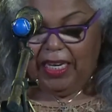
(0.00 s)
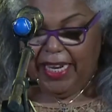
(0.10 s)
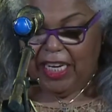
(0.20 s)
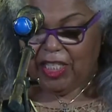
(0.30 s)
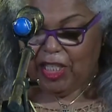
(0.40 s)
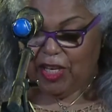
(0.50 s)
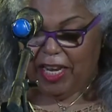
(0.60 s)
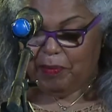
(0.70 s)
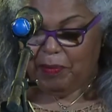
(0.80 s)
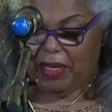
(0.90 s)
Ladies and
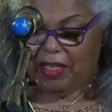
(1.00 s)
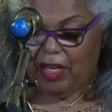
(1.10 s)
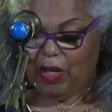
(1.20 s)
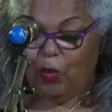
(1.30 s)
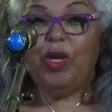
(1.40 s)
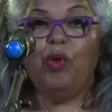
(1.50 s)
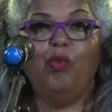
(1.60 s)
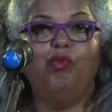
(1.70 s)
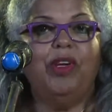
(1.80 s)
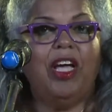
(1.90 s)
gentlemen, we
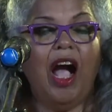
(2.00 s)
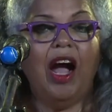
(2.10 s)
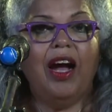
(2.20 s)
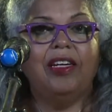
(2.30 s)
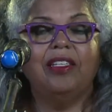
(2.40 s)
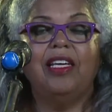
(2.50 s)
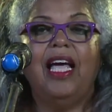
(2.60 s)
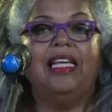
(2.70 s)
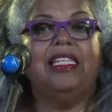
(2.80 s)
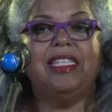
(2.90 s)
regard
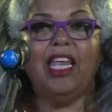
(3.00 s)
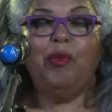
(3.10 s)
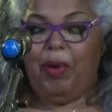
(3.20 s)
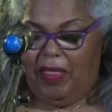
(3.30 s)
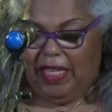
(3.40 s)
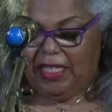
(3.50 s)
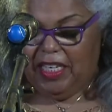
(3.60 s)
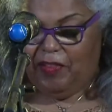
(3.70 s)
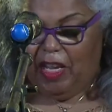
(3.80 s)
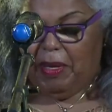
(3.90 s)
and celebrate this
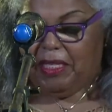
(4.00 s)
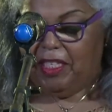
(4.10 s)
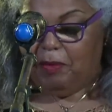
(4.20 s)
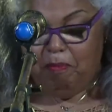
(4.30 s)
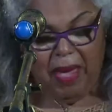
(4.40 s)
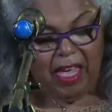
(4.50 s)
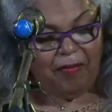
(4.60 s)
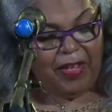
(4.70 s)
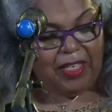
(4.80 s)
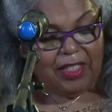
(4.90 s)
evening Mrs.
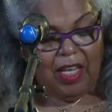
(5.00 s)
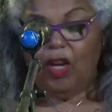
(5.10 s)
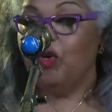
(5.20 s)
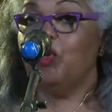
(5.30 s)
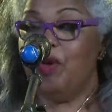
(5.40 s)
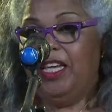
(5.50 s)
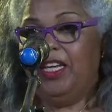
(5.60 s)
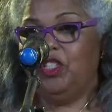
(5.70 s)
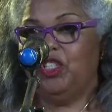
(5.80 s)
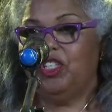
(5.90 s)
Mavis
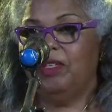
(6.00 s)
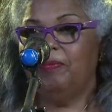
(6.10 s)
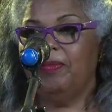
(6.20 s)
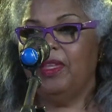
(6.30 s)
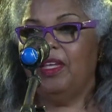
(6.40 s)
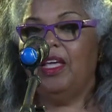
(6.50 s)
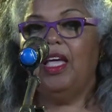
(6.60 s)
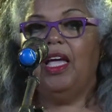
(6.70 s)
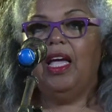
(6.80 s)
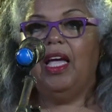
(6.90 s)
Greenwich.
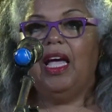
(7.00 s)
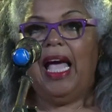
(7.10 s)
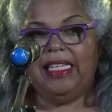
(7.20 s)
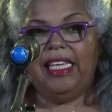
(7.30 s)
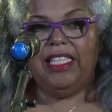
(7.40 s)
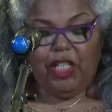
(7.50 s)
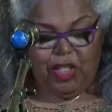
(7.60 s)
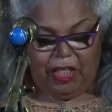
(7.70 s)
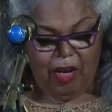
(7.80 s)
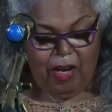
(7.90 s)
As I said,
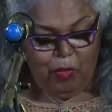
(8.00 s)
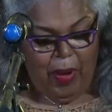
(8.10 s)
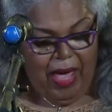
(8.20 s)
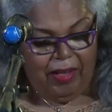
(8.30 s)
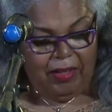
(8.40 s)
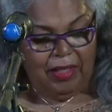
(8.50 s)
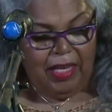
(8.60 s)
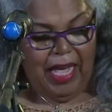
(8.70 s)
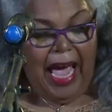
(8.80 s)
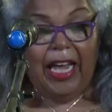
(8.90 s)
she's unwell,
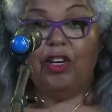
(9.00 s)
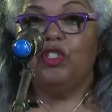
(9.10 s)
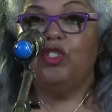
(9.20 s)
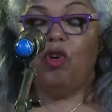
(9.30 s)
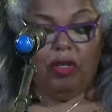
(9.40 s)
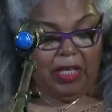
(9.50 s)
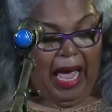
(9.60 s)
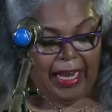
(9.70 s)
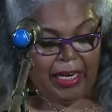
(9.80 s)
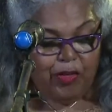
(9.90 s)
and her daughter
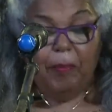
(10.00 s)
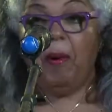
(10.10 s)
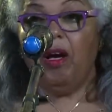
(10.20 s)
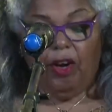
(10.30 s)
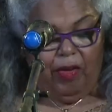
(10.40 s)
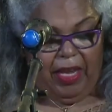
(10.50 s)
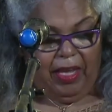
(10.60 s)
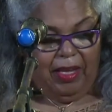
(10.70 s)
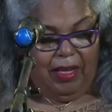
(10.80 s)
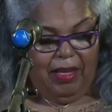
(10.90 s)
Andrea Puckering
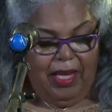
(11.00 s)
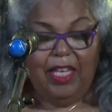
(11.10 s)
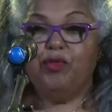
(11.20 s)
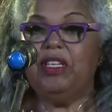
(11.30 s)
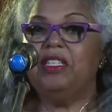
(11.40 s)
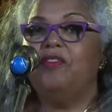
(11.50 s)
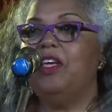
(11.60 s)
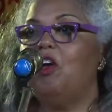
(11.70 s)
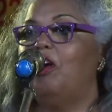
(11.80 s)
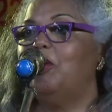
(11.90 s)
is
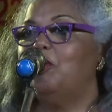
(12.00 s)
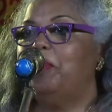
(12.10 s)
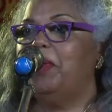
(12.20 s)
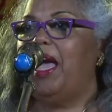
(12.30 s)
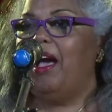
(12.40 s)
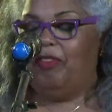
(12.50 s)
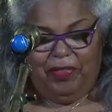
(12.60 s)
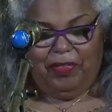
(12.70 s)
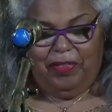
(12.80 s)
receiving on her behalf.